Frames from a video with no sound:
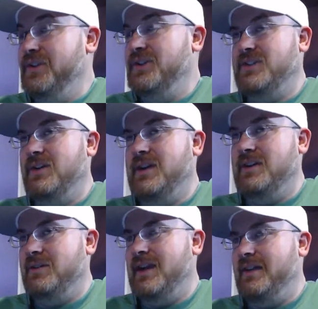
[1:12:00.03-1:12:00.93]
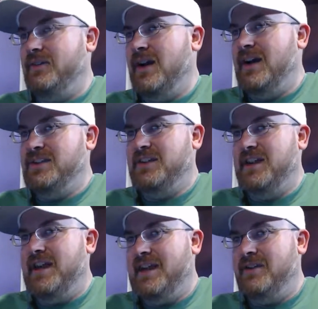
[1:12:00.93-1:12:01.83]
and start getting kind of
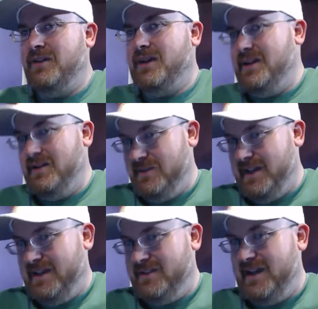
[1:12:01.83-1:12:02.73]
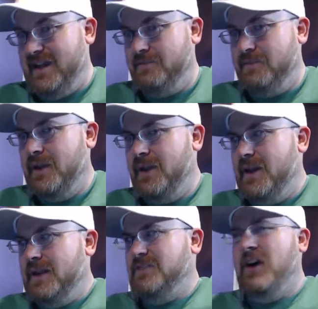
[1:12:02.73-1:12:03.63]
crotchety and angry and
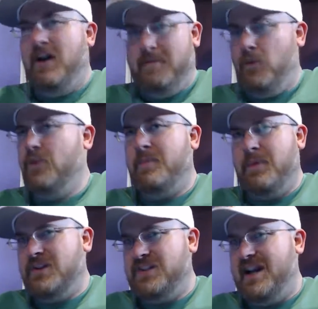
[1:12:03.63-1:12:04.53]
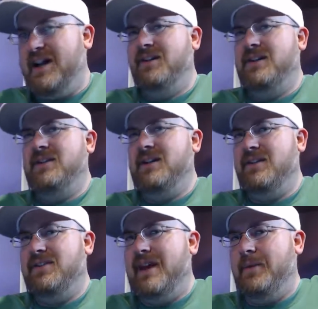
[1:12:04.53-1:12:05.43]
develop more of a personality
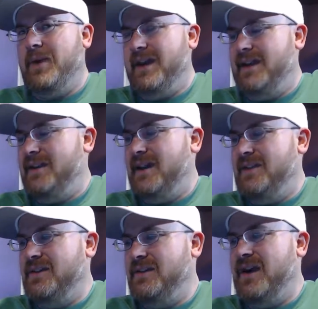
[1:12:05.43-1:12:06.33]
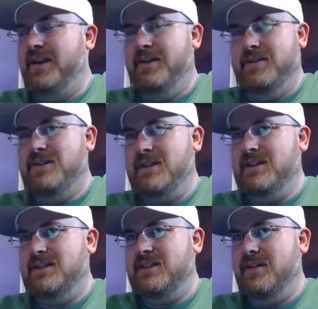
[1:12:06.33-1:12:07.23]
there in that way. And I think Logano
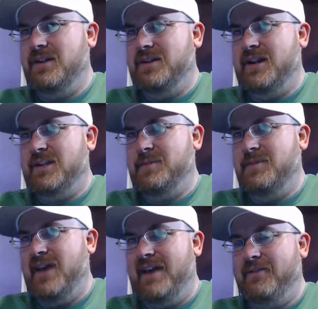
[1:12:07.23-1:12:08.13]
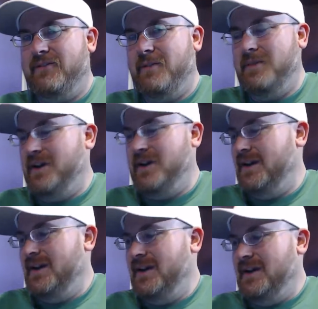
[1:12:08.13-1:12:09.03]
is on the cusp of that from
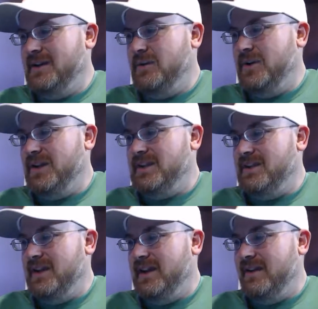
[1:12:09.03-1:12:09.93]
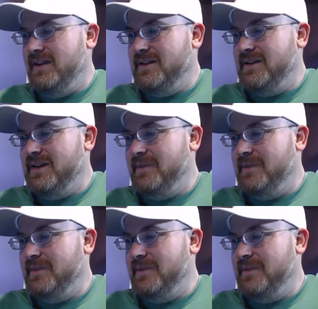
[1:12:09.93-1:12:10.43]
what he did there, and